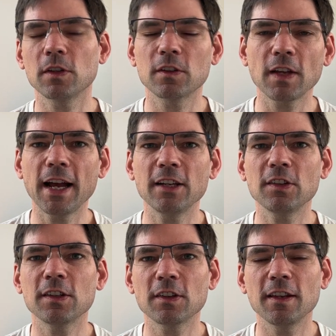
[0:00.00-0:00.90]
and
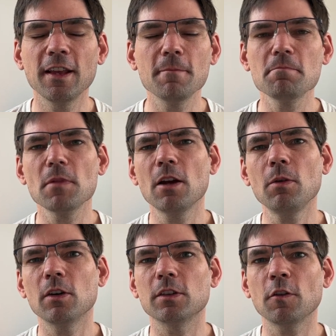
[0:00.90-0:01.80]
sizes and
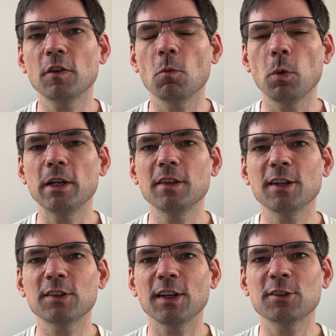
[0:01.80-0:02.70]
different
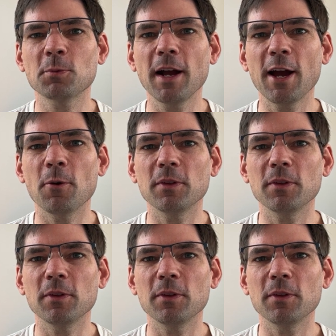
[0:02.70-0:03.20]
weirdness as well.